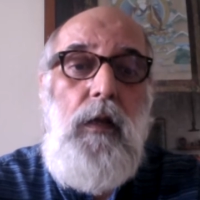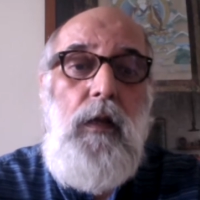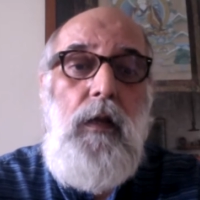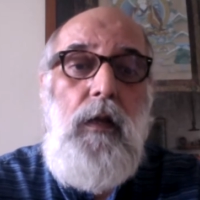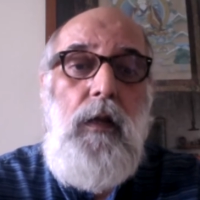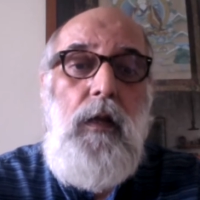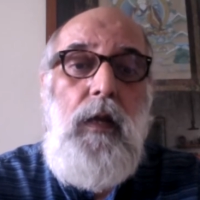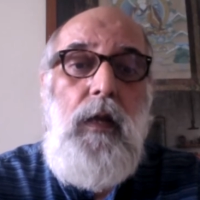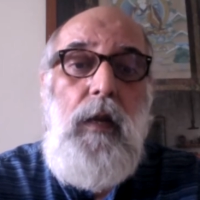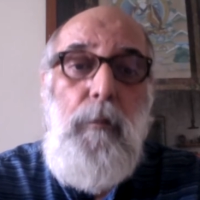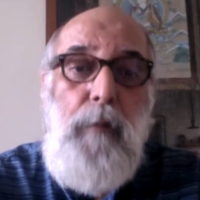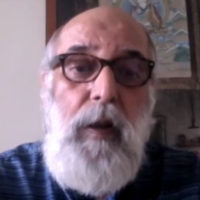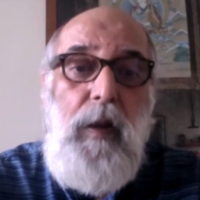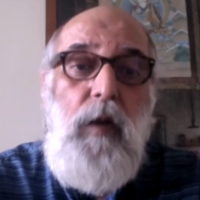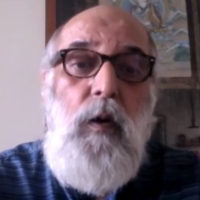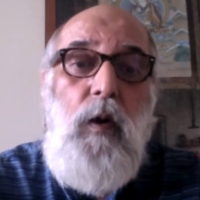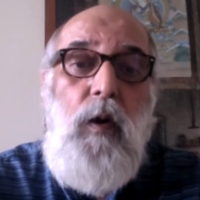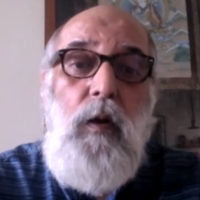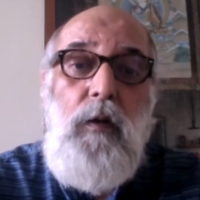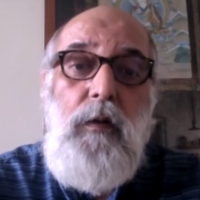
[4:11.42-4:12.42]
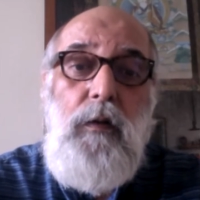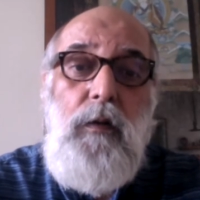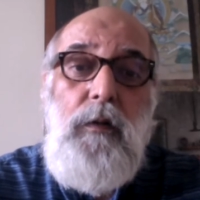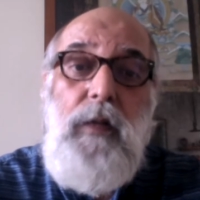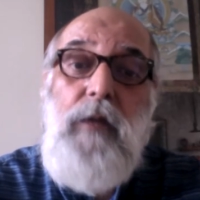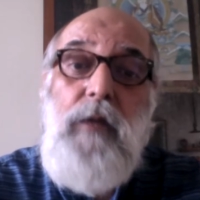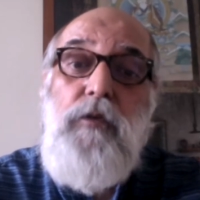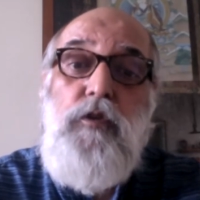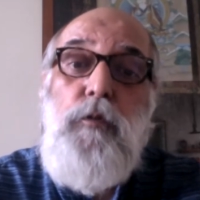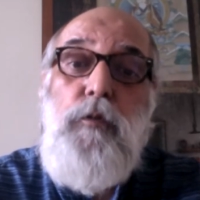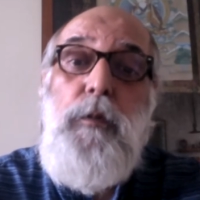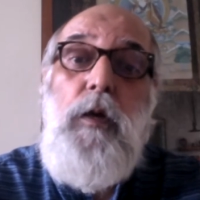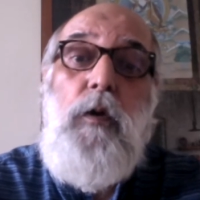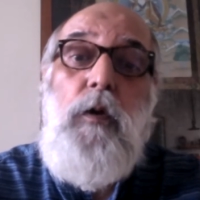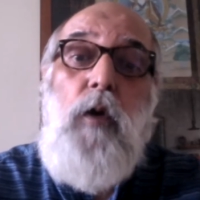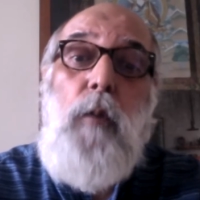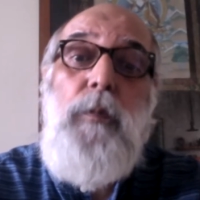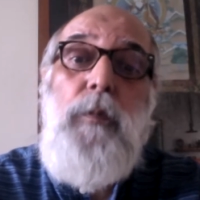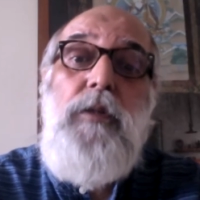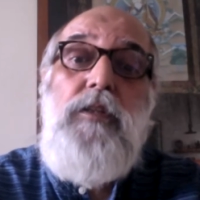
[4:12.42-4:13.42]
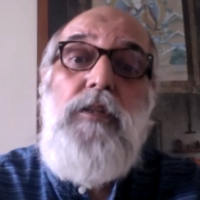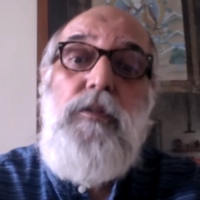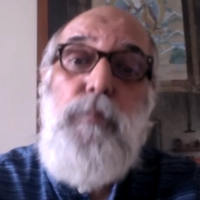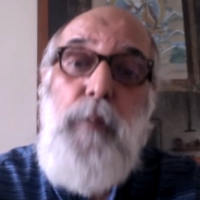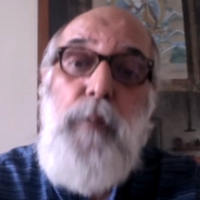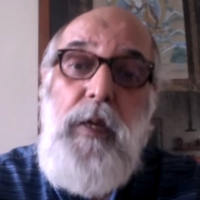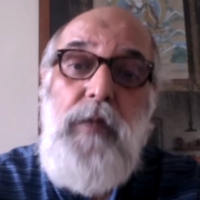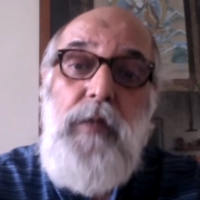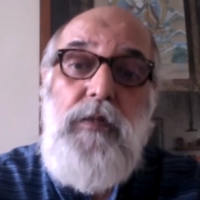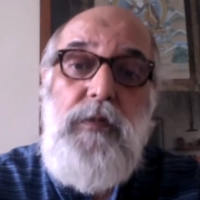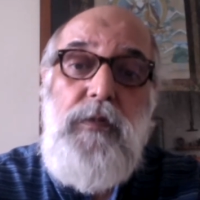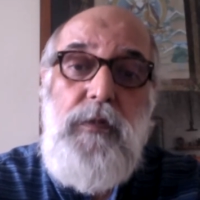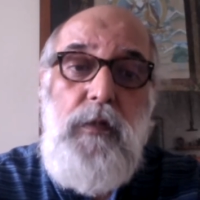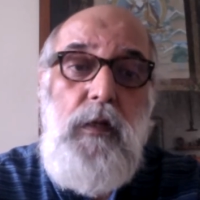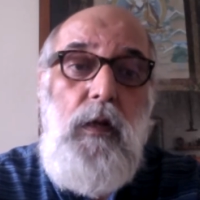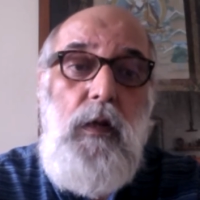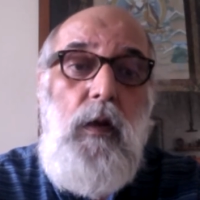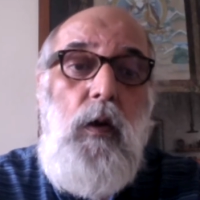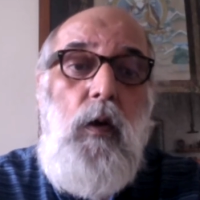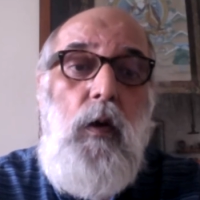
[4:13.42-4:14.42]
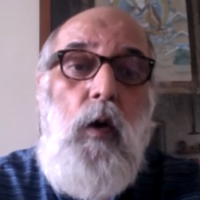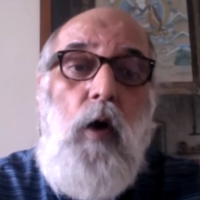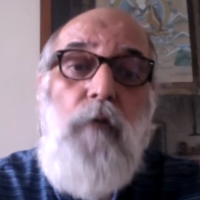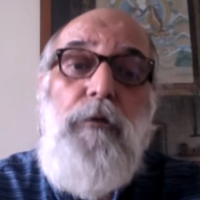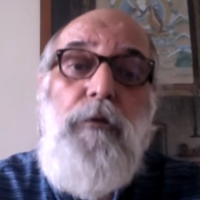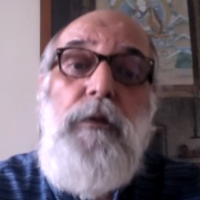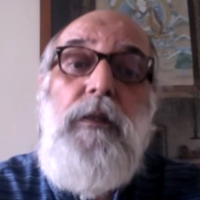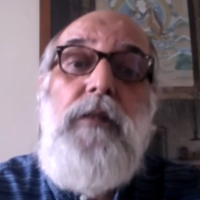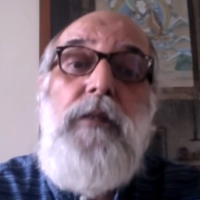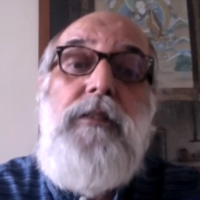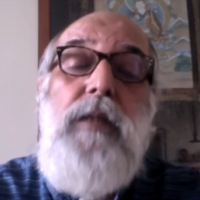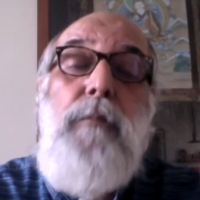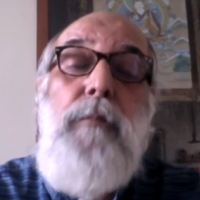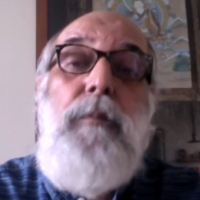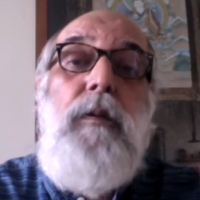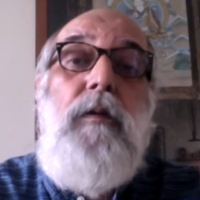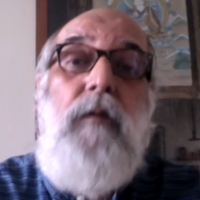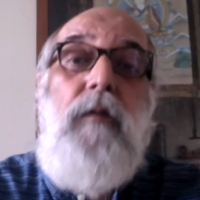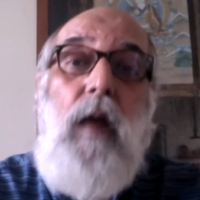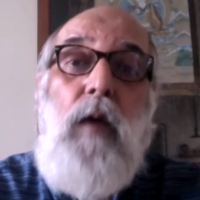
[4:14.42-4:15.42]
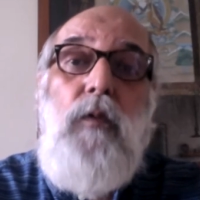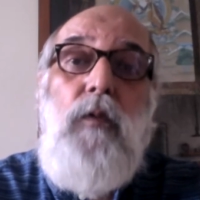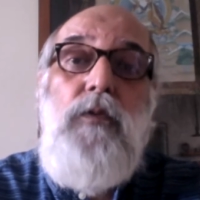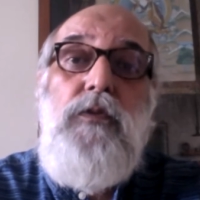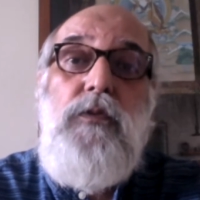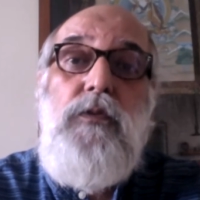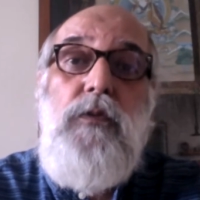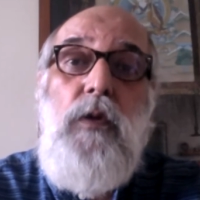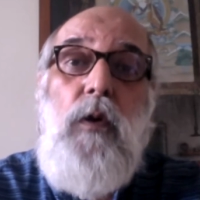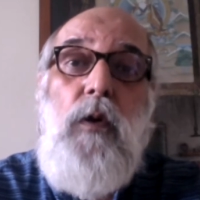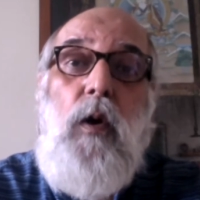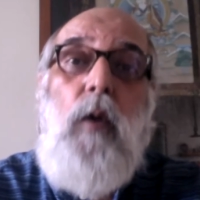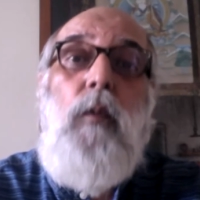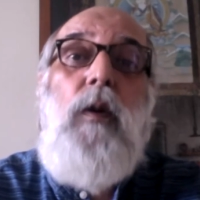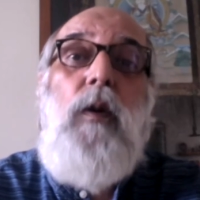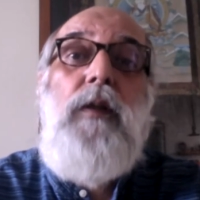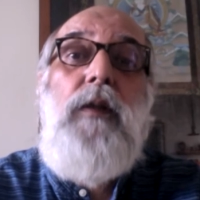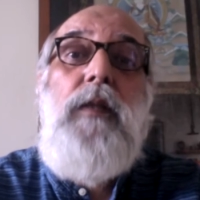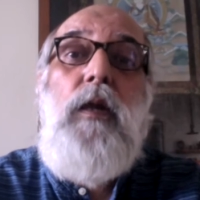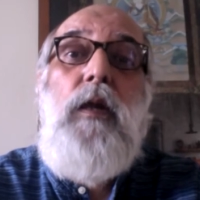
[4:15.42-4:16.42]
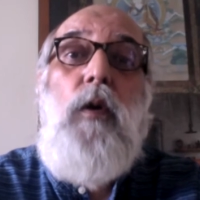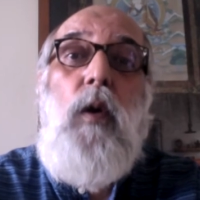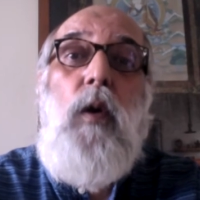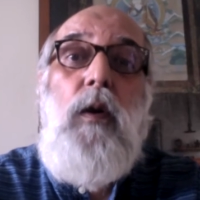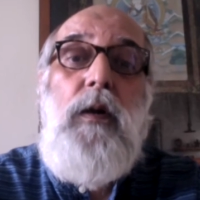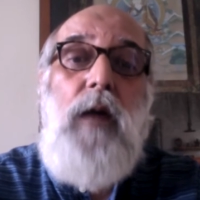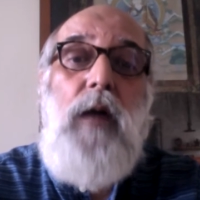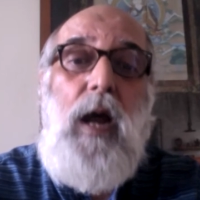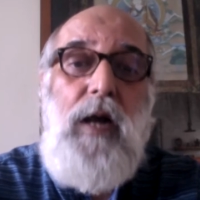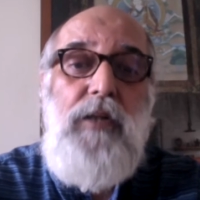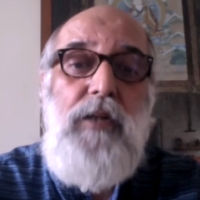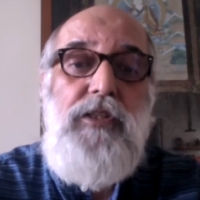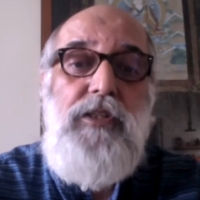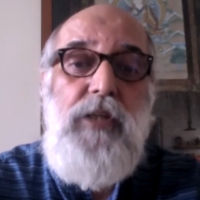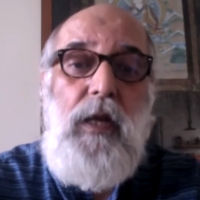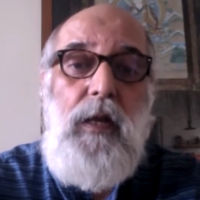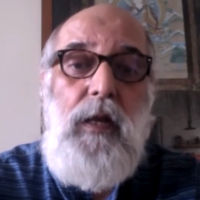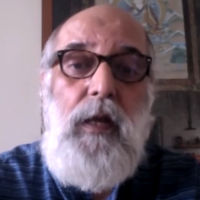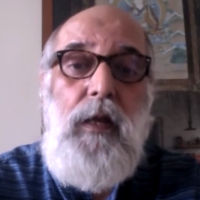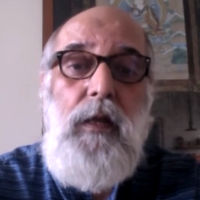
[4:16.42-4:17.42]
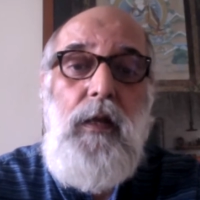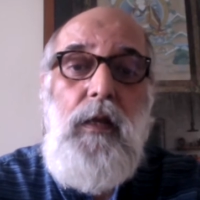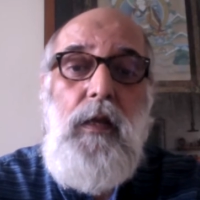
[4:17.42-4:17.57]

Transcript: In Bengal, there used to be a common space, often the temple grounds or what they called Archala,